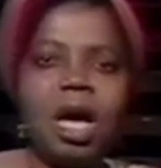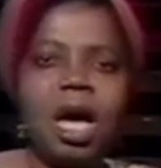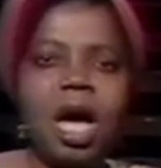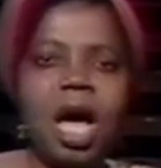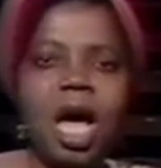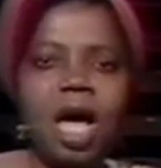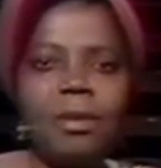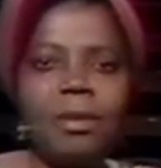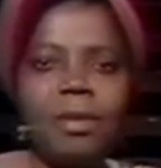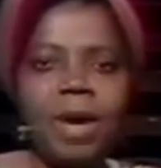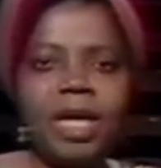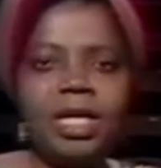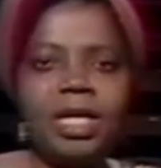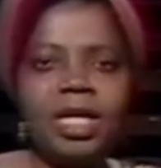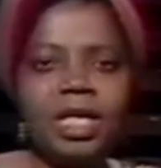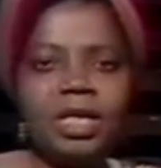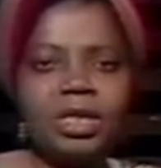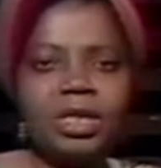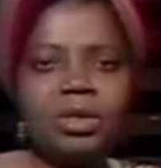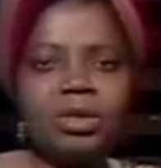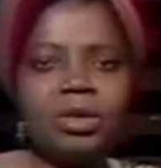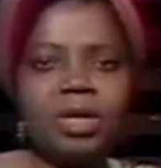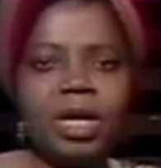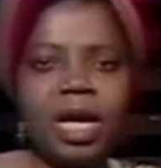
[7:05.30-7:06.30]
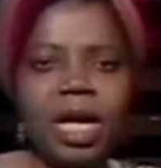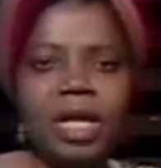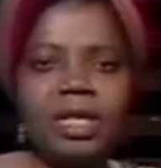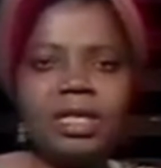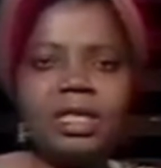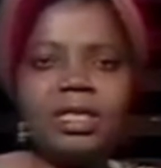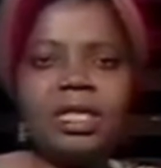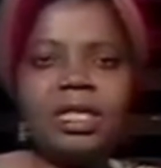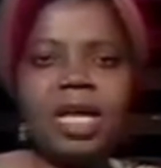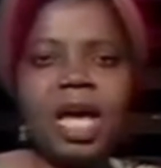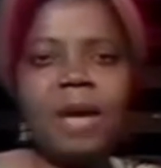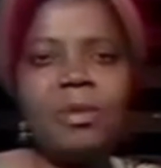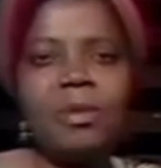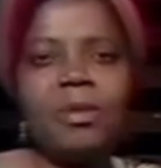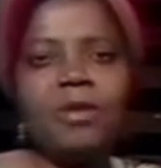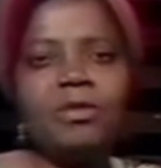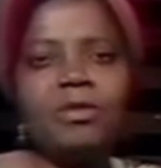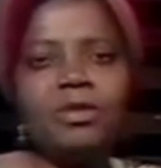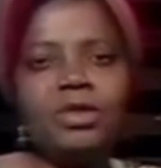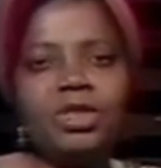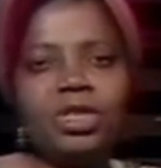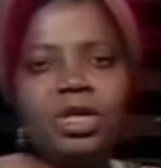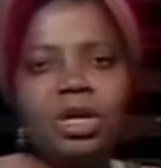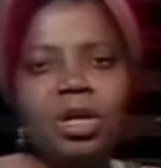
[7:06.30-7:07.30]
I managed to get the type
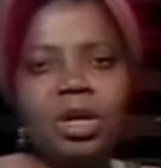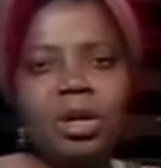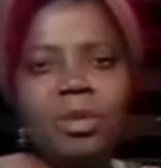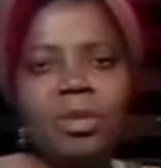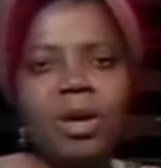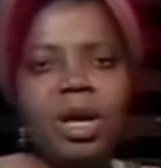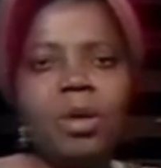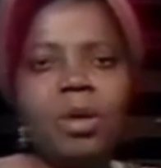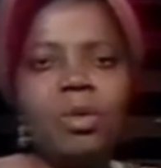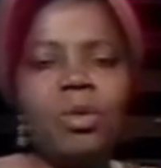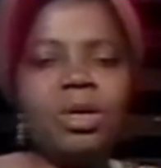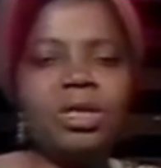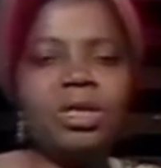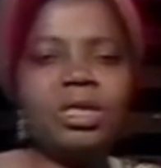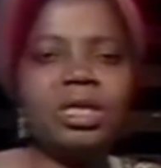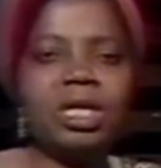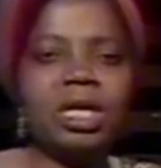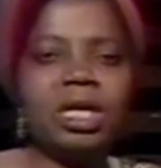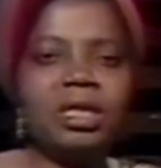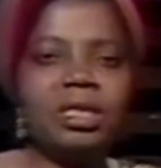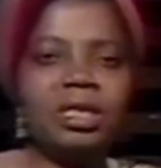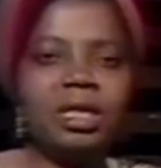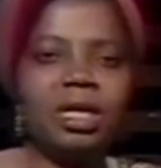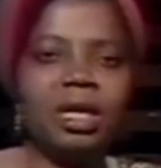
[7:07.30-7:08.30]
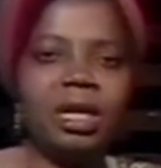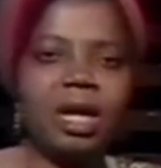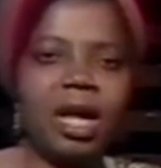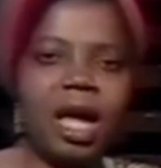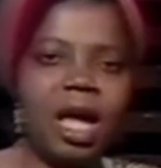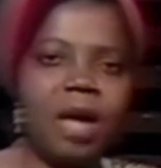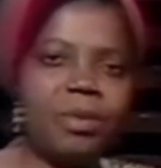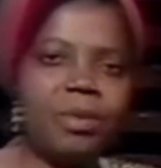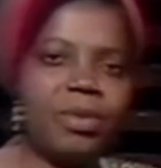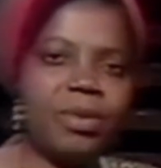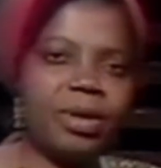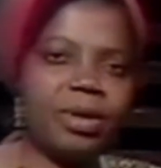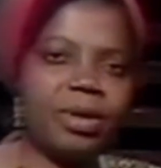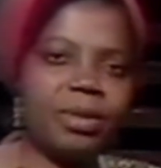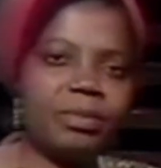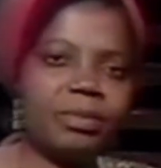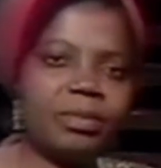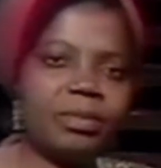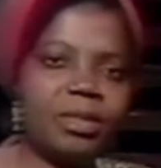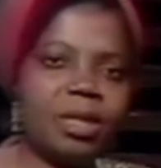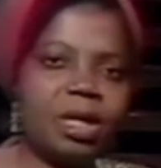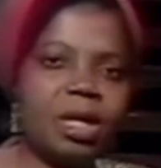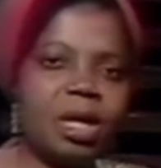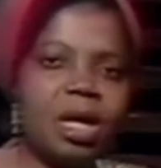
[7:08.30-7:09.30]
of job I wanted in a library
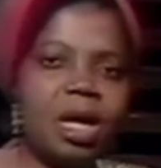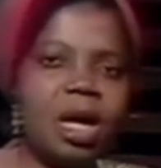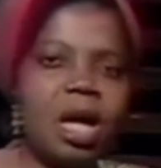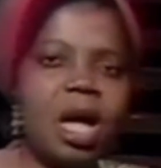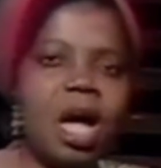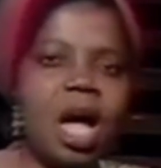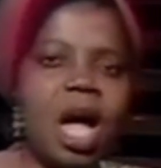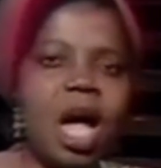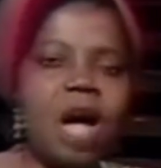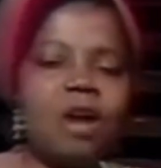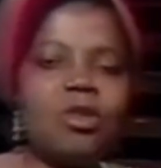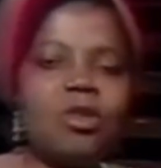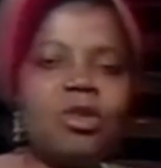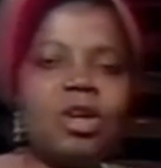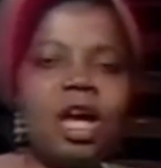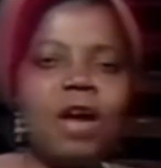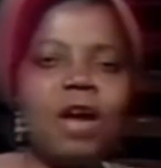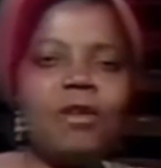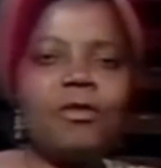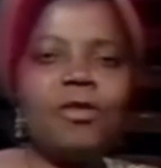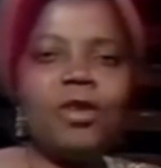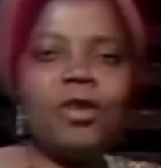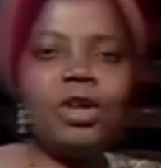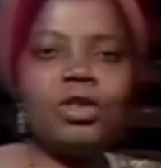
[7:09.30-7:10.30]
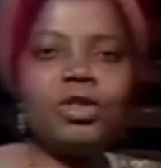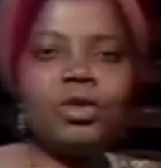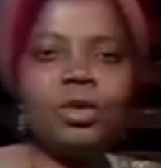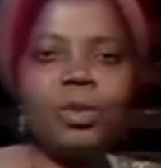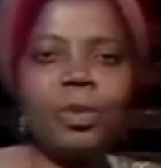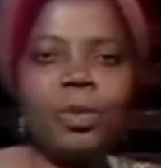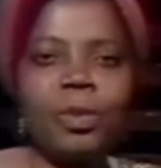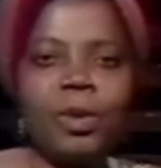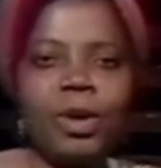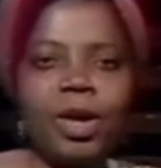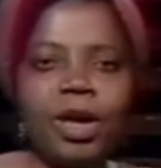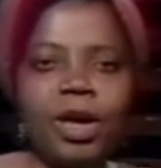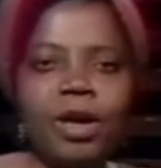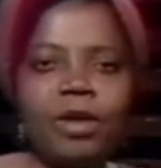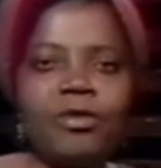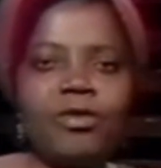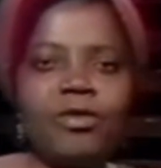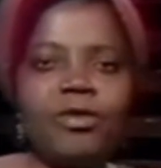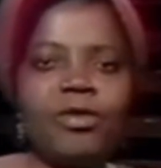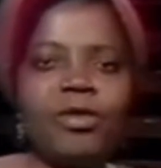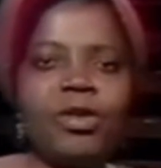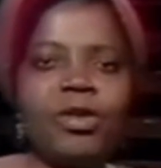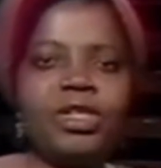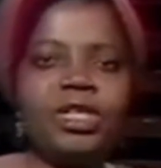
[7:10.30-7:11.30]
and could afford to pay
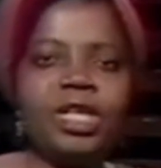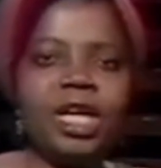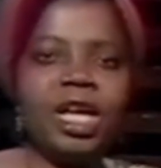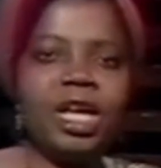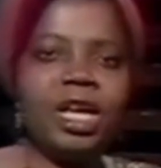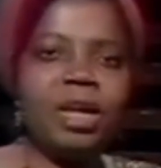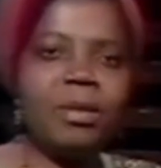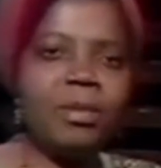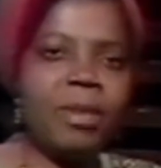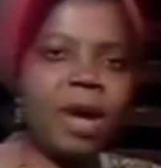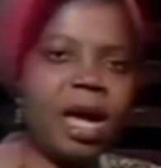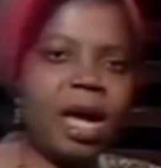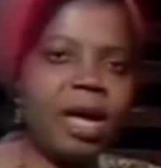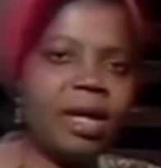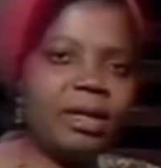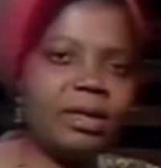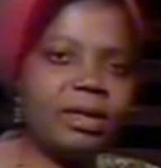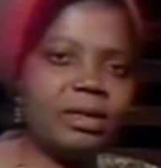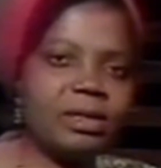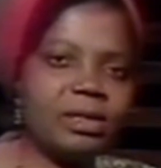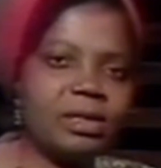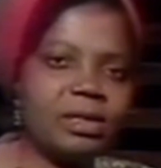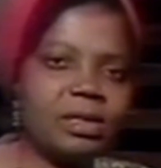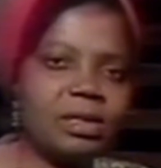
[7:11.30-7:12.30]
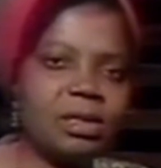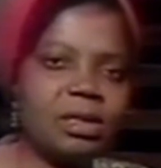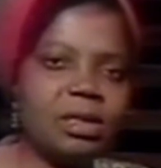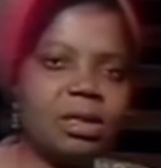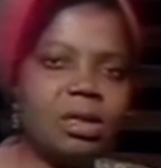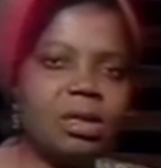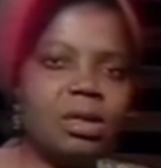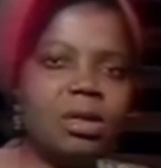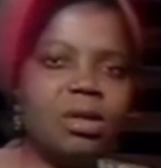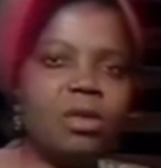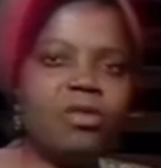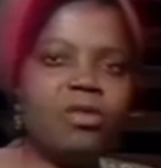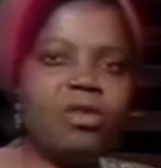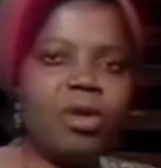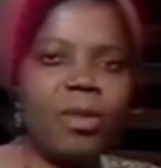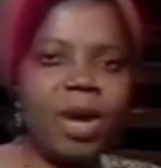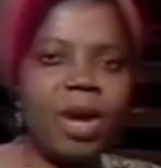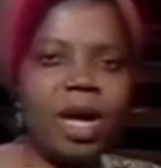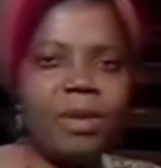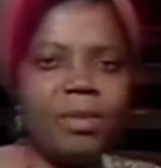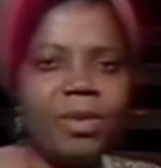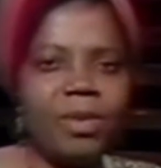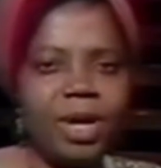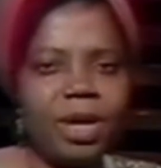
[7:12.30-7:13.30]
for daily minders for
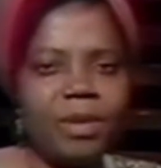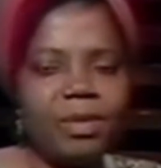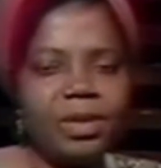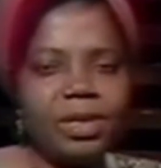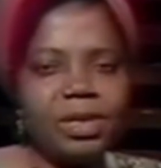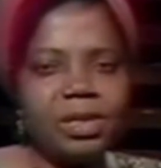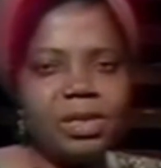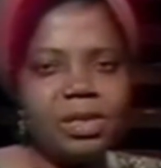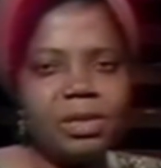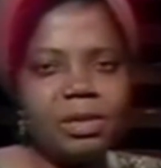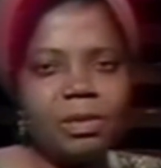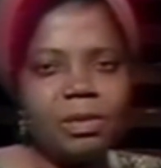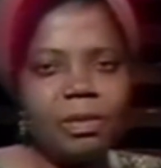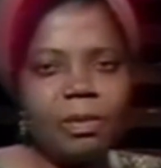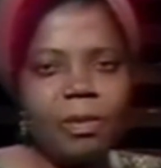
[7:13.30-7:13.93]
my babies.